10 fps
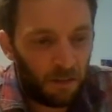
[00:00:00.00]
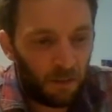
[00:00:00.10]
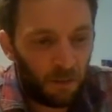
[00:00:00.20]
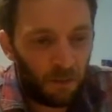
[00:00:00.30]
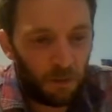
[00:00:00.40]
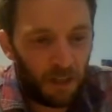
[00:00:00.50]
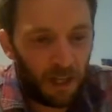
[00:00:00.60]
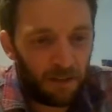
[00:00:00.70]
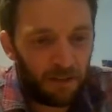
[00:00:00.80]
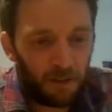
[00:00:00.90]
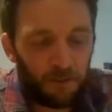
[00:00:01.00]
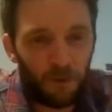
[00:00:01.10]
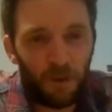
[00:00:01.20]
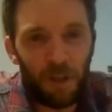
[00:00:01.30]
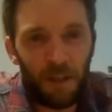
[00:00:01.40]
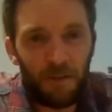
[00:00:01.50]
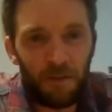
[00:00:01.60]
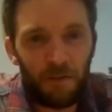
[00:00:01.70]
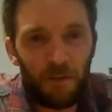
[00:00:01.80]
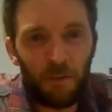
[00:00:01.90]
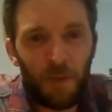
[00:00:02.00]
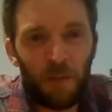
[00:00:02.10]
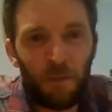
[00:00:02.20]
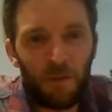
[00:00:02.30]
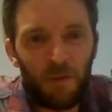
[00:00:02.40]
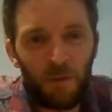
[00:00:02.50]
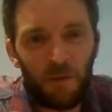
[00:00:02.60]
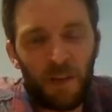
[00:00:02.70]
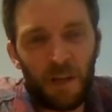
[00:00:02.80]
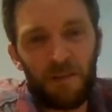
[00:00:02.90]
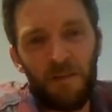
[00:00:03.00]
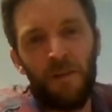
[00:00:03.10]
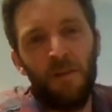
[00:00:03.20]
so yeah, I'd say fungal issues are the main ones. They're just constantly.